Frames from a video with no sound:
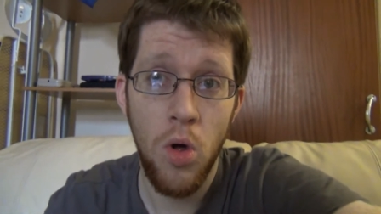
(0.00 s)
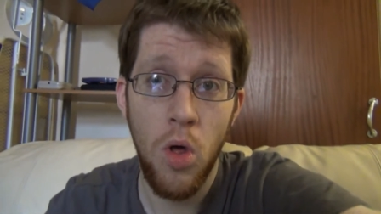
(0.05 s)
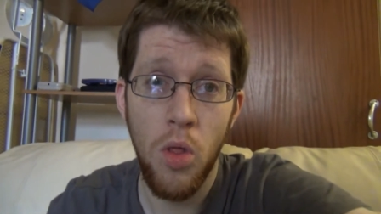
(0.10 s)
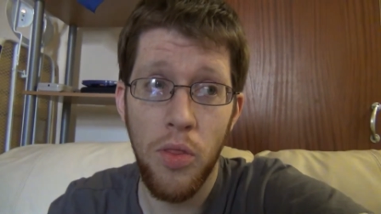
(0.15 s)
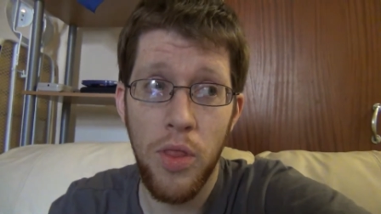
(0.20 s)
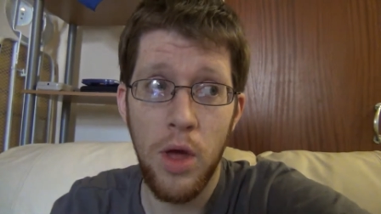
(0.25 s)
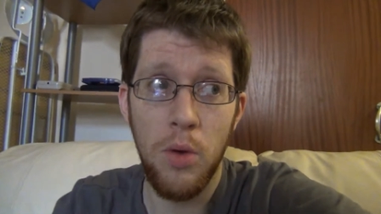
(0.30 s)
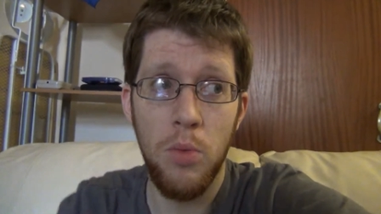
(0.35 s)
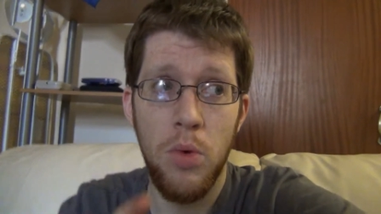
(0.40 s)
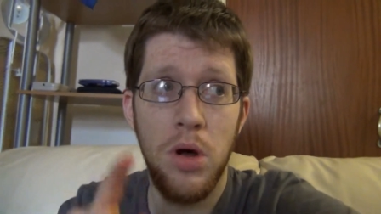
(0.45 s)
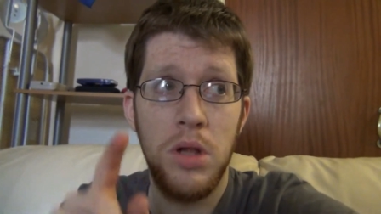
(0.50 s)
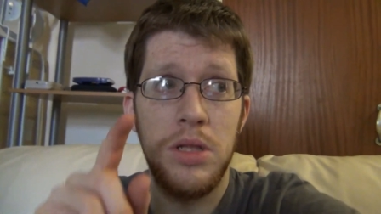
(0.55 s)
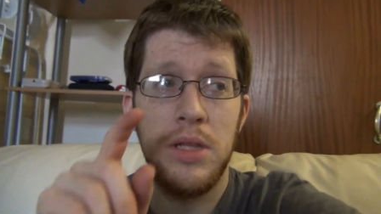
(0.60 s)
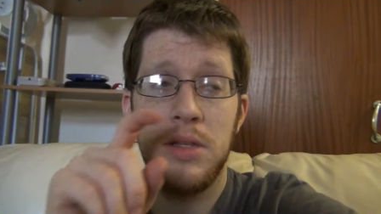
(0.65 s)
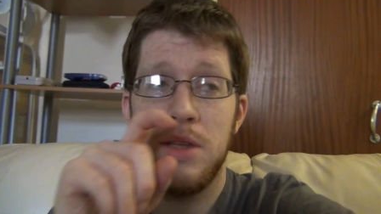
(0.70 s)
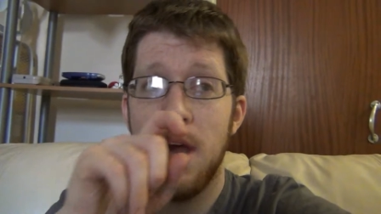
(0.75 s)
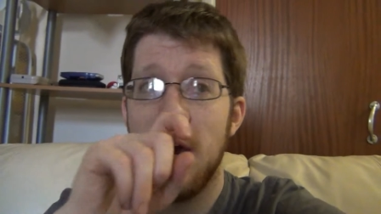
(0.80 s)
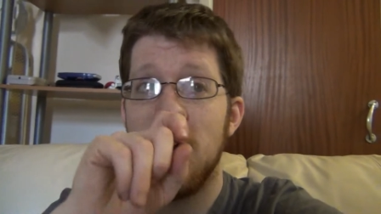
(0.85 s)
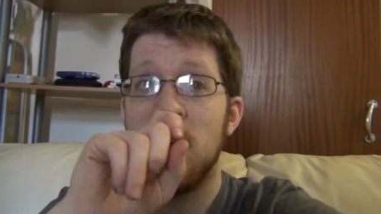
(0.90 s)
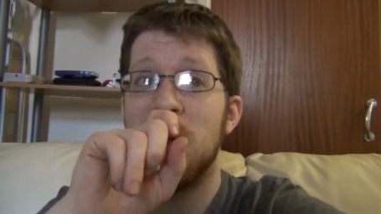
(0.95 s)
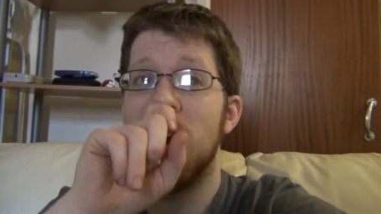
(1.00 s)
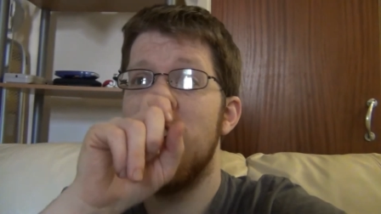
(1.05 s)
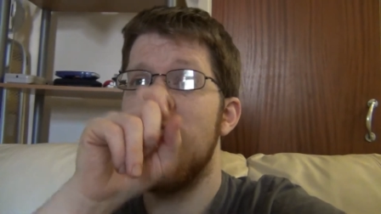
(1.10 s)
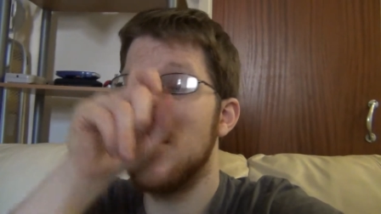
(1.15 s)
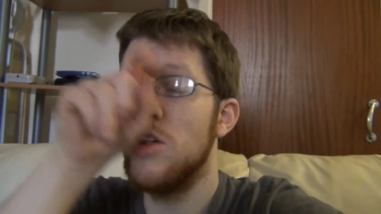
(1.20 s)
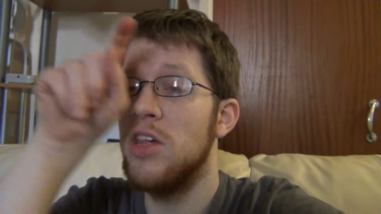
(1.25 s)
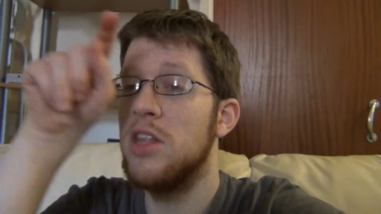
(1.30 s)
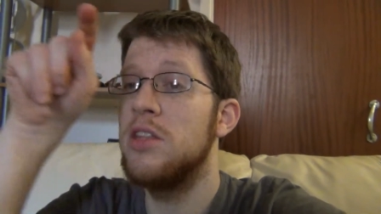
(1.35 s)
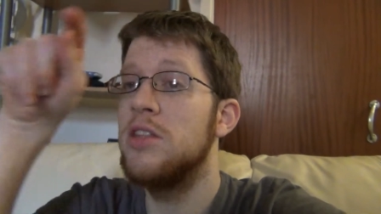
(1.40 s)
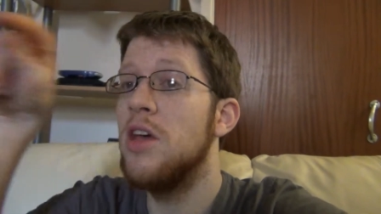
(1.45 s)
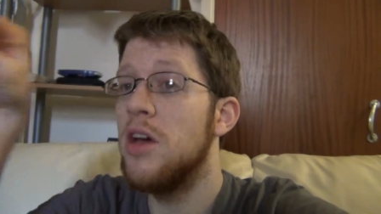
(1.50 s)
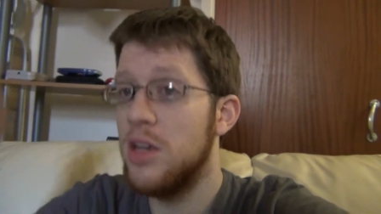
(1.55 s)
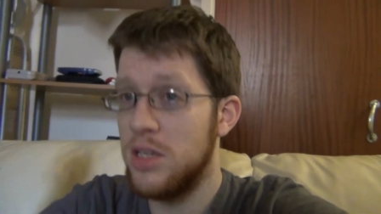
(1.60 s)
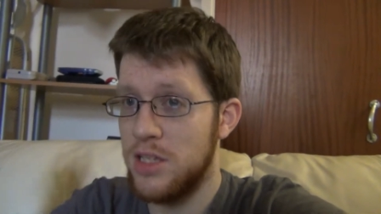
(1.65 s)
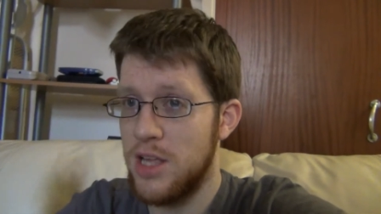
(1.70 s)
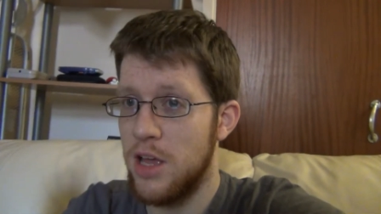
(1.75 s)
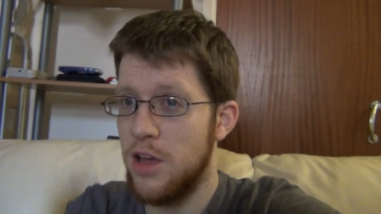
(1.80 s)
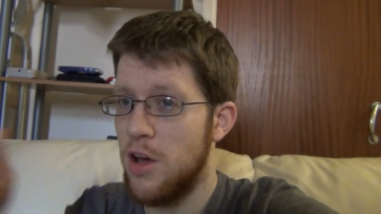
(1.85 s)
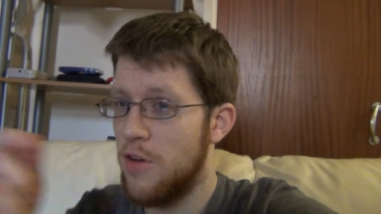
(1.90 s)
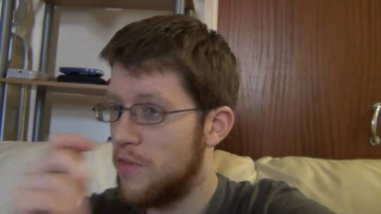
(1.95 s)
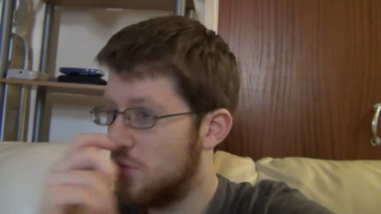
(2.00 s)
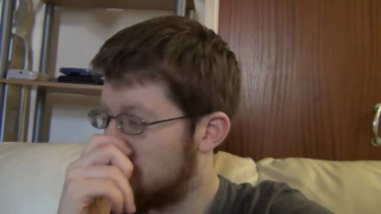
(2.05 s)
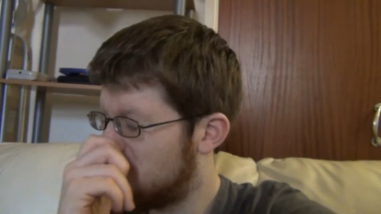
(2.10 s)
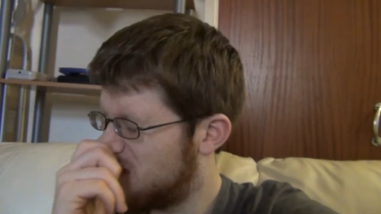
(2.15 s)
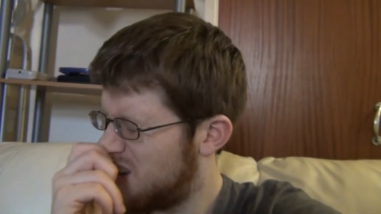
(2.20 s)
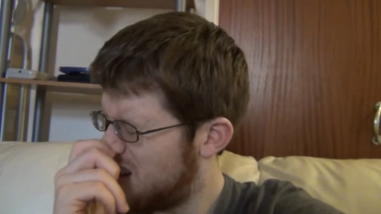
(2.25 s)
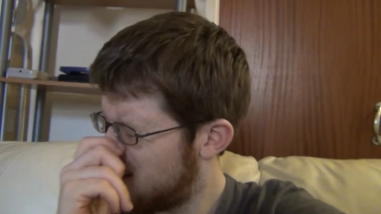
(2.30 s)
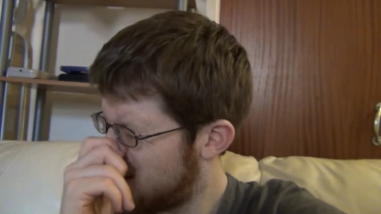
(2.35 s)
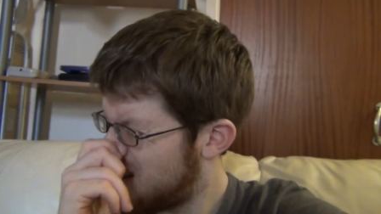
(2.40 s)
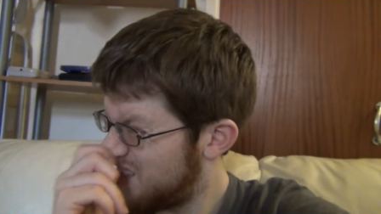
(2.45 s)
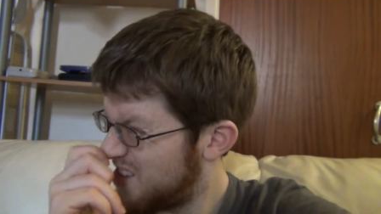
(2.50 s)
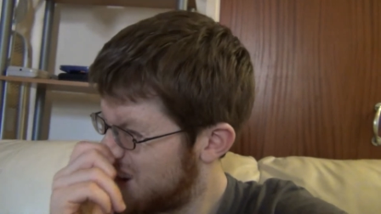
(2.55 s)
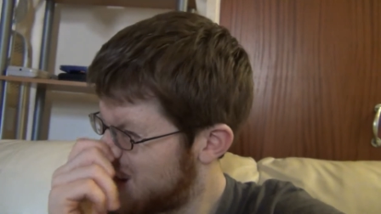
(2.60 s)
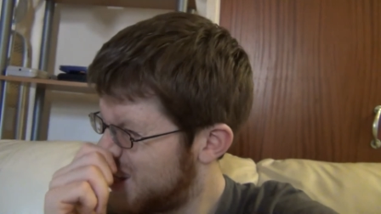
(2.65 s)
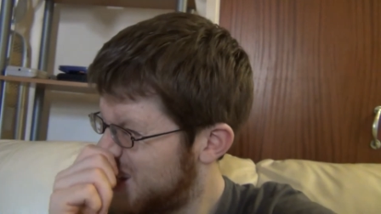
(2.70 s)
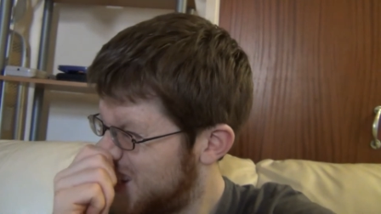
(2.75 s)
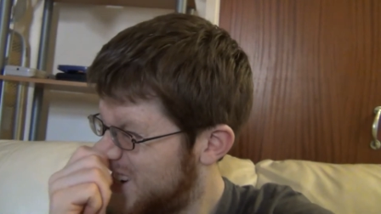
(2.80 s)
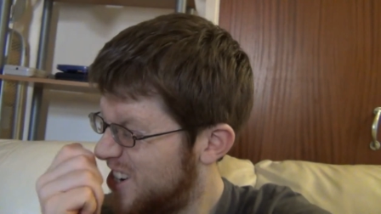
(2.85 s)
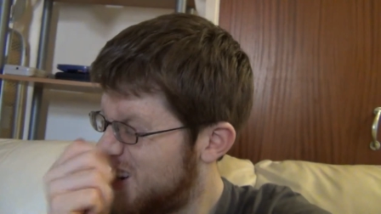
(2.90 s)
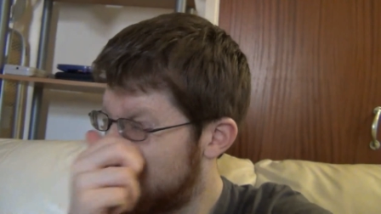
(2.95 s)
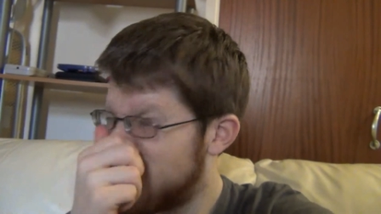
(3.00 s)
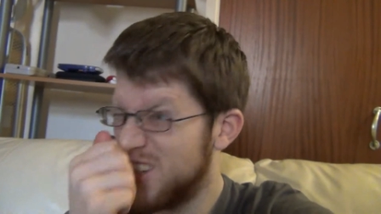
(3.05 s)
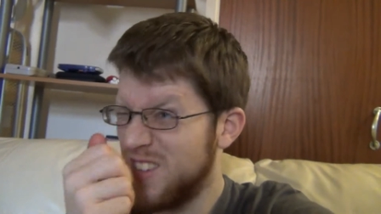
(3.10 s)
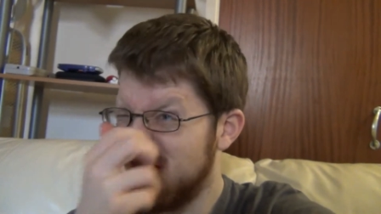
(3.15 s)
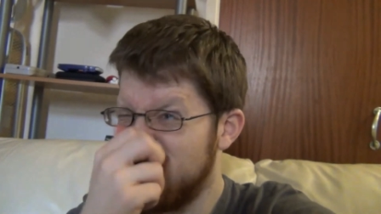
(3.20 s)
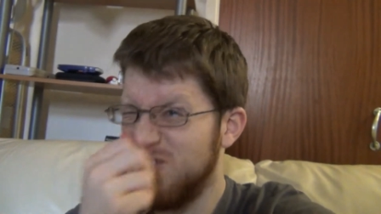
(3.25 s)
than what tax actually does take off. And why do I have an itchy nose?